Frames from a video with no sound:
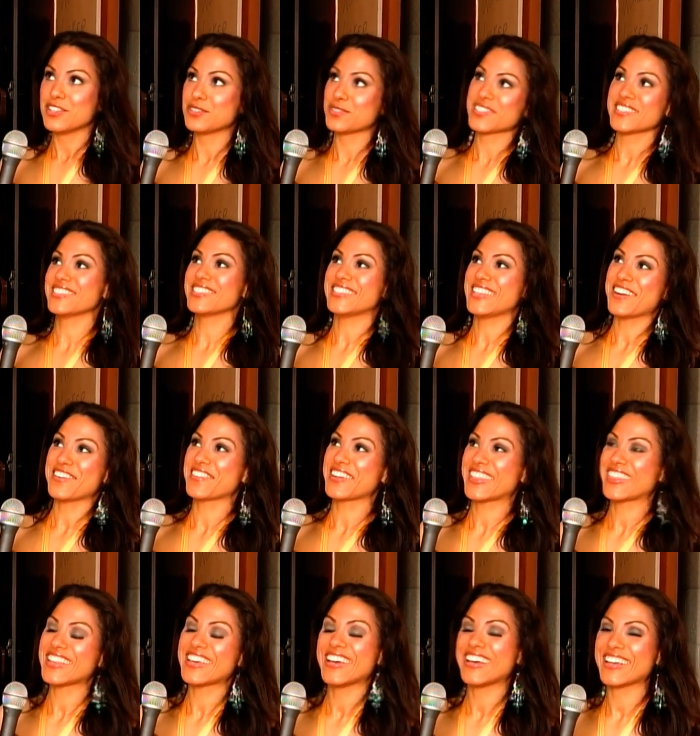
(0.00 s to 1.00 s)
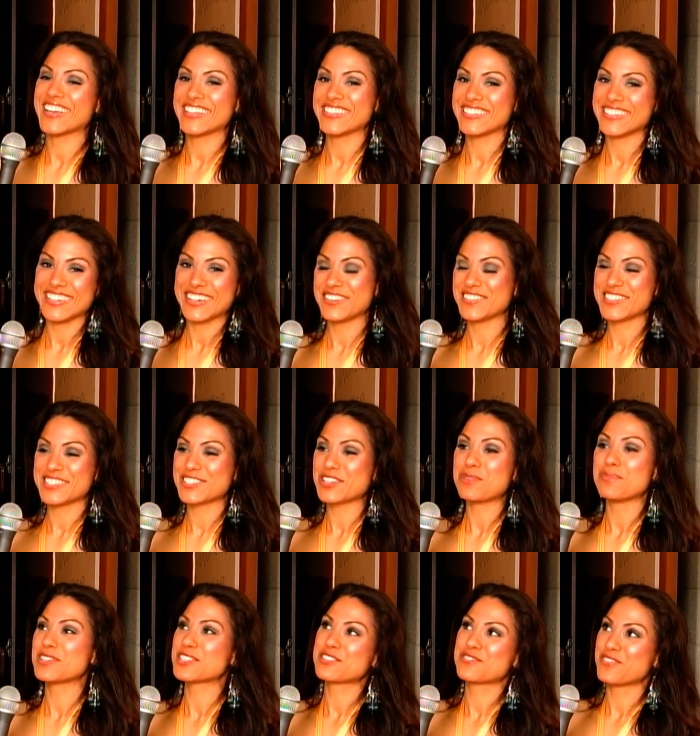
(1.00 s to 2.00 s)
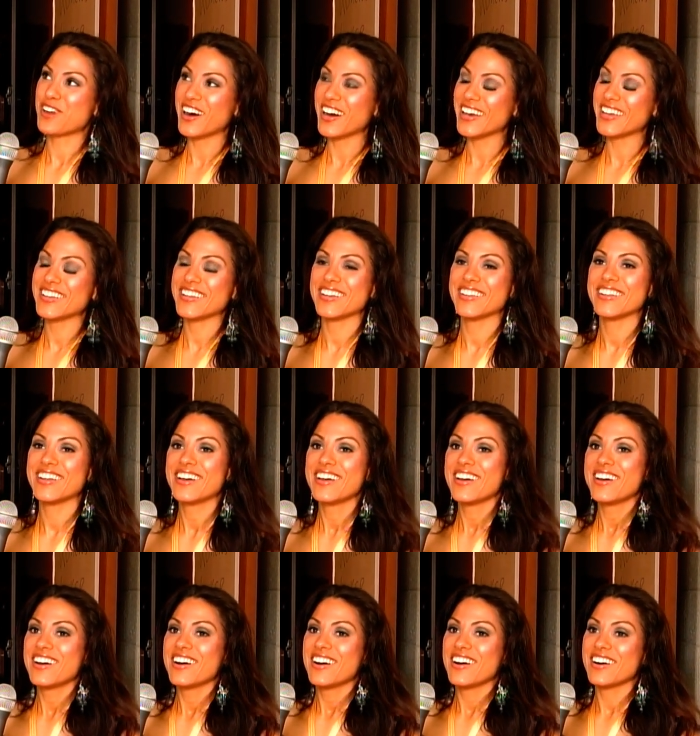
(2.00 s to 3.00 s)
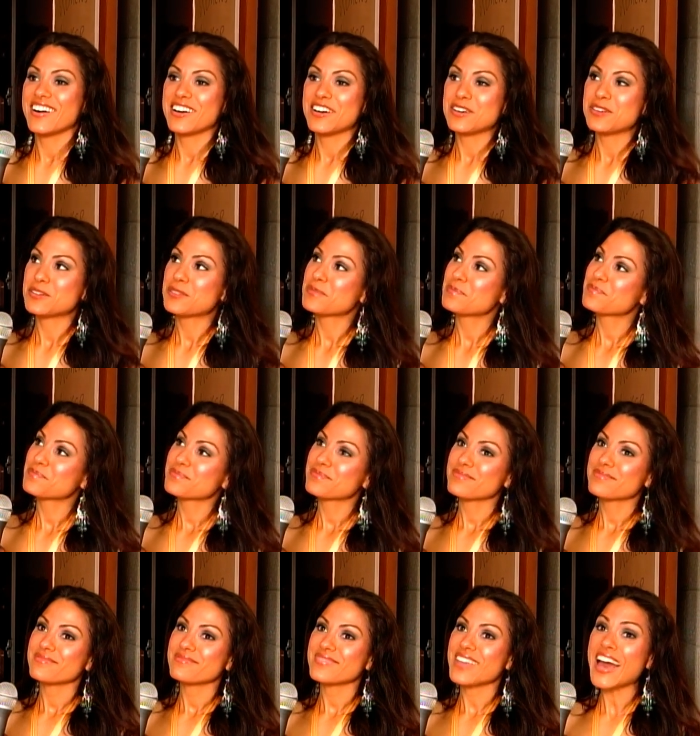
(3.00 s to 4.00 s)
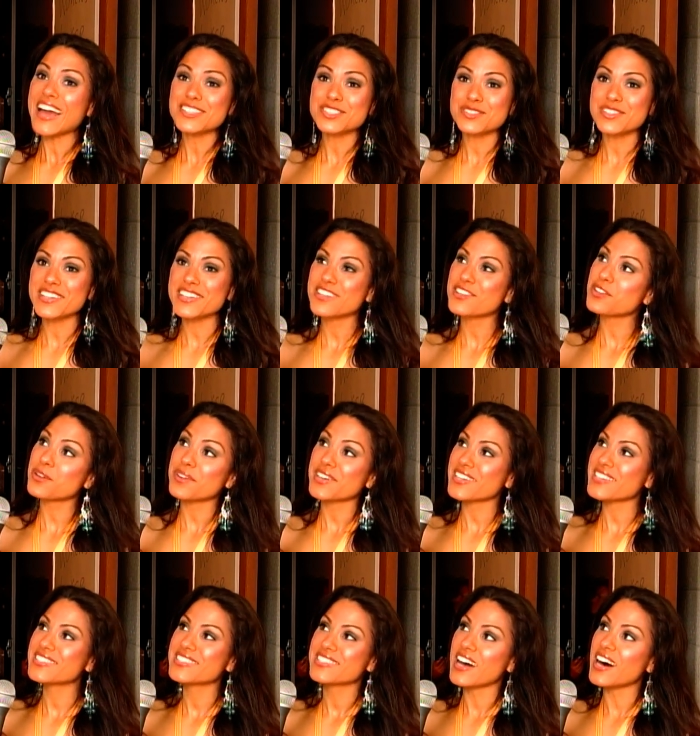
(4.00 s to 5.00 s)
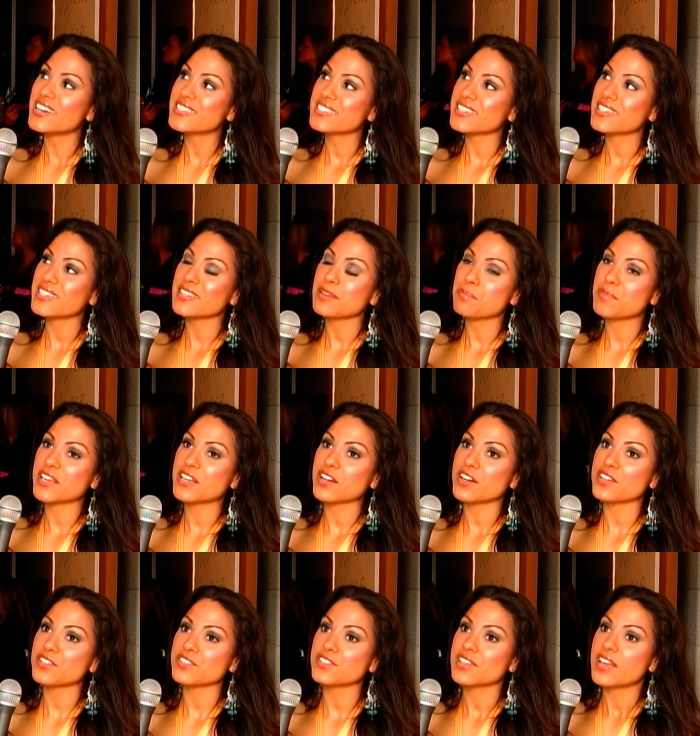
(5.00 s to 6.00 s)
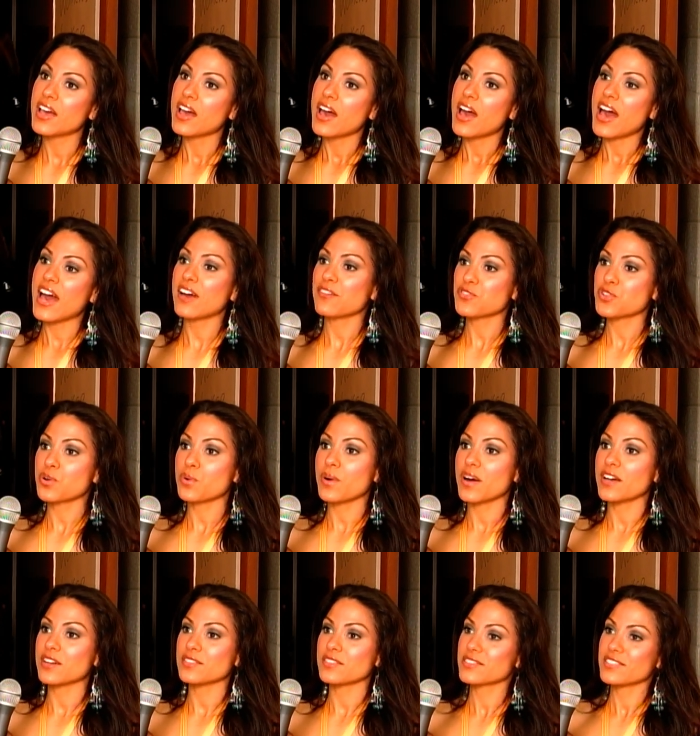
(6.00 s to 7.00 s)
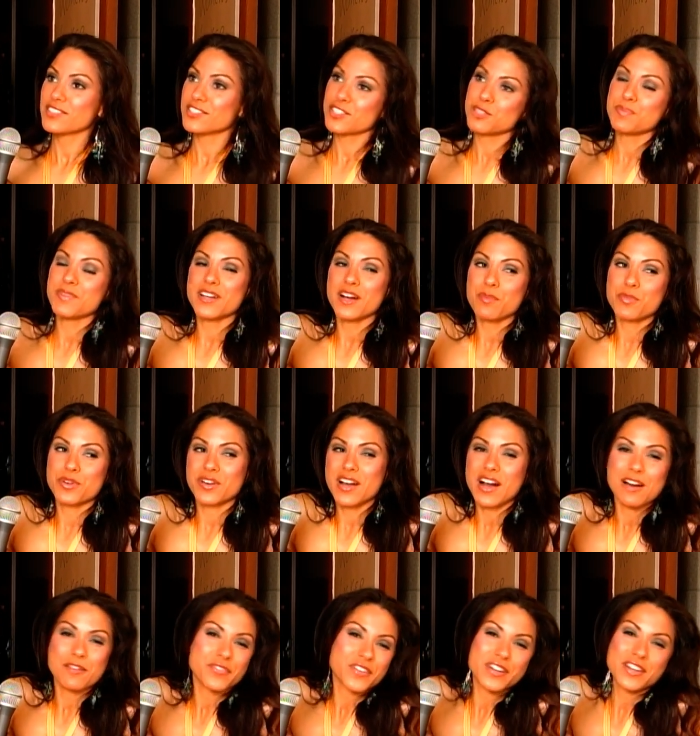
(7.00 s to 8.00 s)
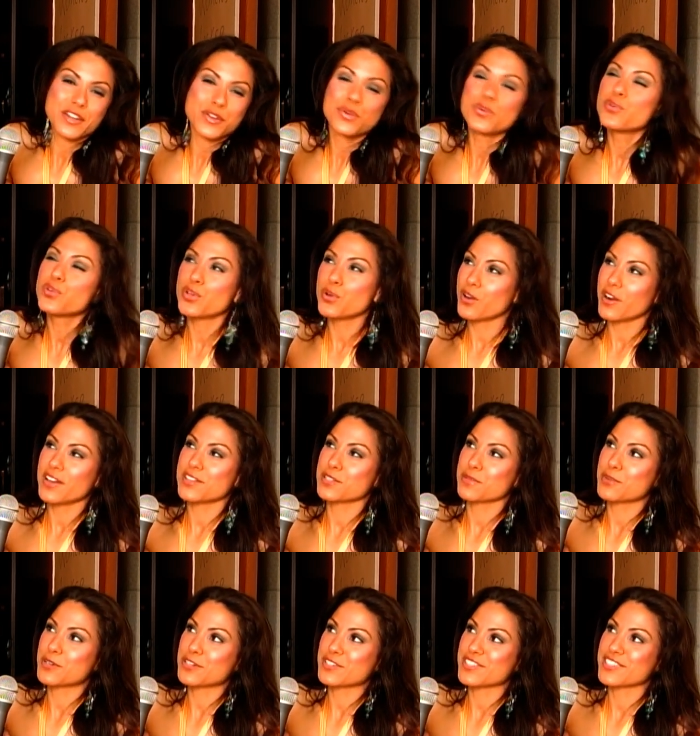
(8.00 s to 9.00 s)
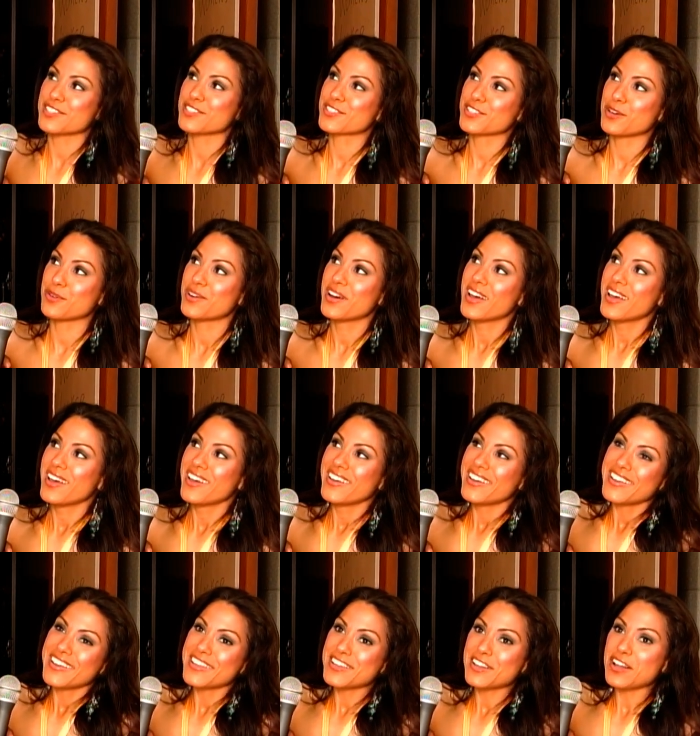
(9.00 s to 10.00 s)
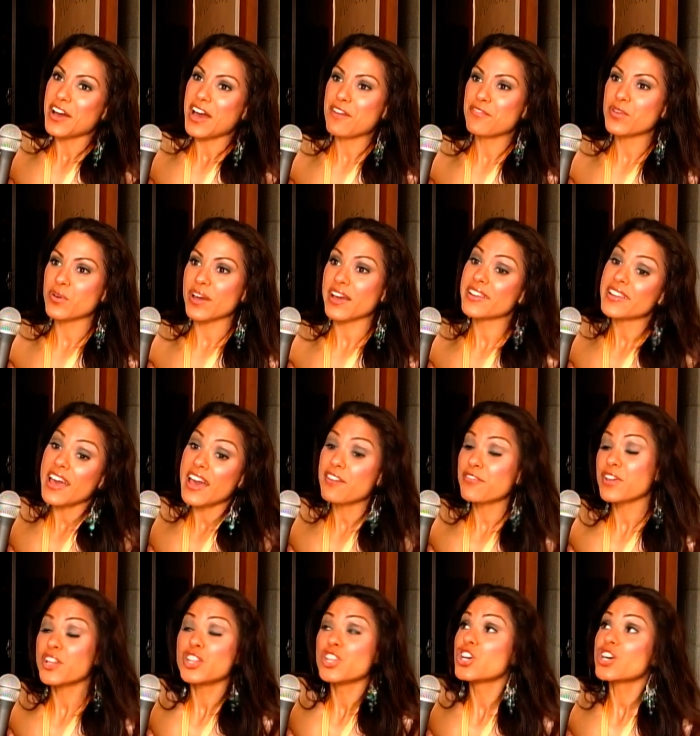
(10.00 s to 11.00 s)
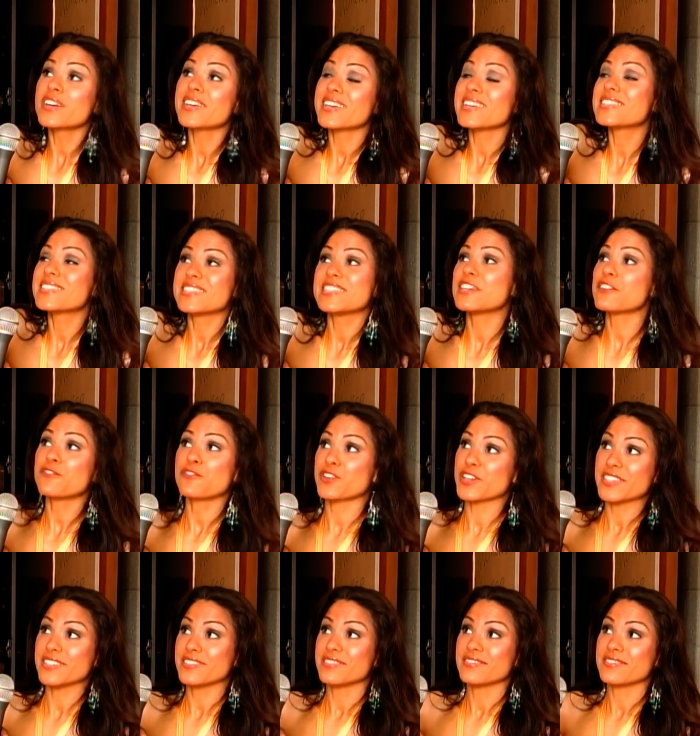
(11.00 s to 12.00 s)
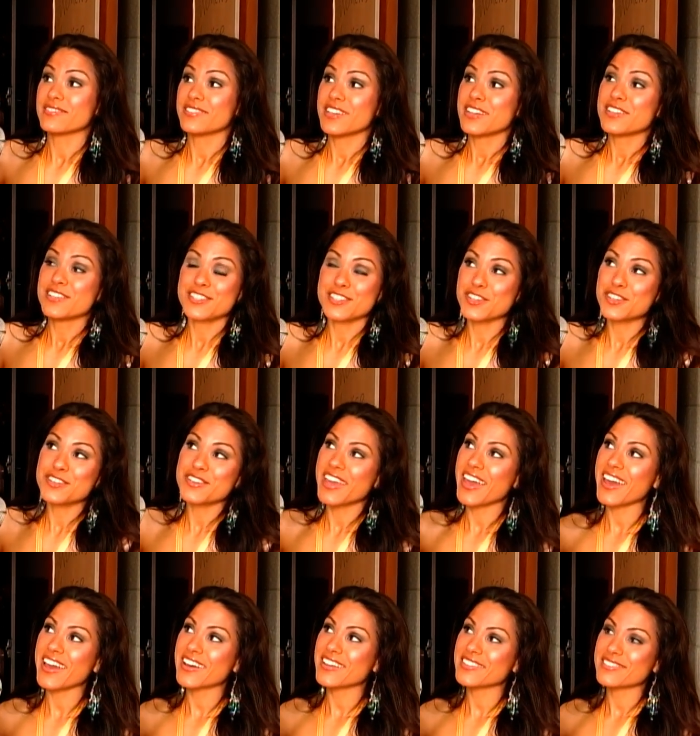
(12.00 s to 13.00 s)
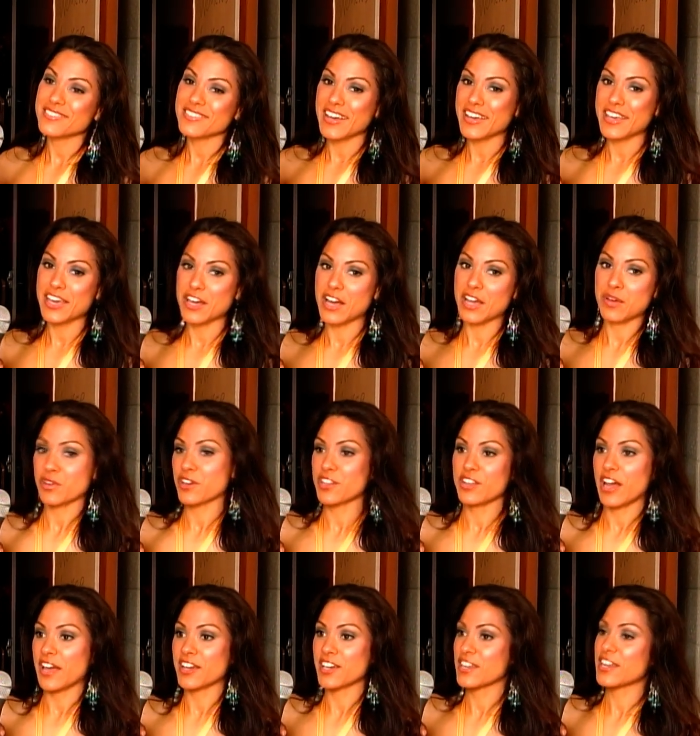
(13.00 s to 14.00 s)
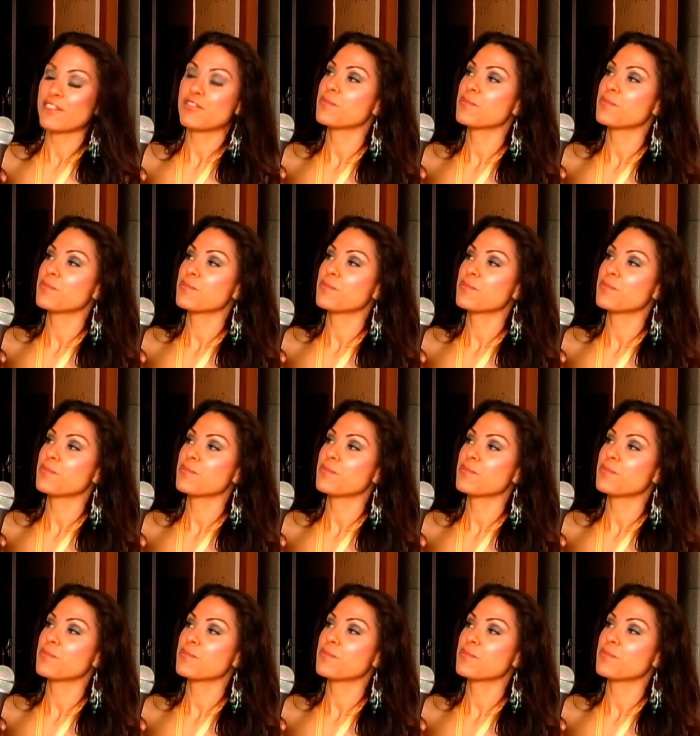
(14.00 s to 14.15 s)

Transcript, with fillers: always loosens everything and you know it's so much fun and doesn't make uh, you more nervous actually you know what? it doesn't because after a while you just become more confident in who you are as a person. Absolutely. So you know every and every look is different. Absolutely. So you can't. I can I can, I can